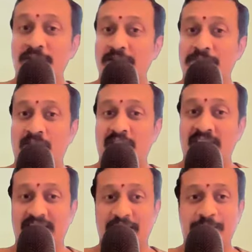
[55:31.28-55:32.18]
Once upon
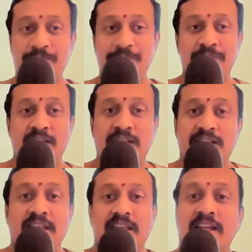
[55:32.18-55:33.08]
a time,
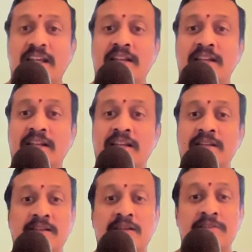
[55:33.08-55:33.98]
they
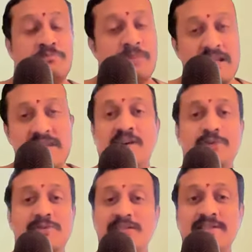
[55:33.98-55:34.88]
in many
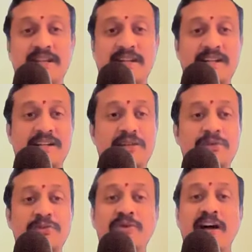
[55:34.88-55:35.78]
houses they didn't
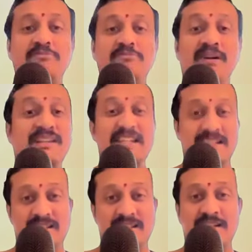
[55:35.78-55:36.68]
used to have
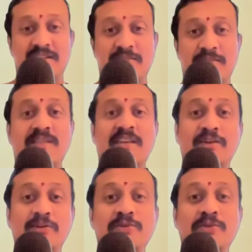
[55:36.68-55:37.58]
money, but they
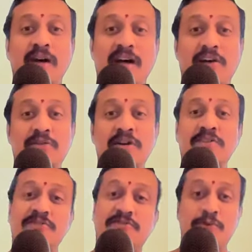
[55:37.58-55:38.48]
used to have
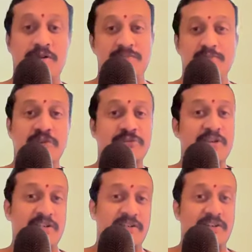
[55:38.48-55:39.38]
food,
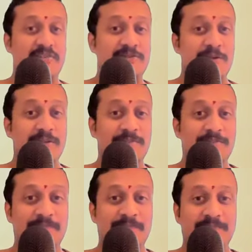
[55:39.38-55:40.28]
sufficient food.
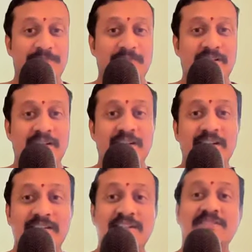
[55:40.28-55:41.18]

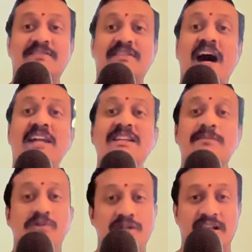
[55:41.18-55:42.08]
That is
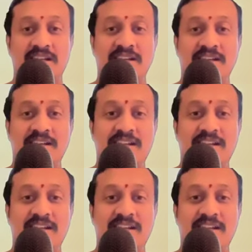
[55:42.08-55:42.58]
Dhanya Pushti.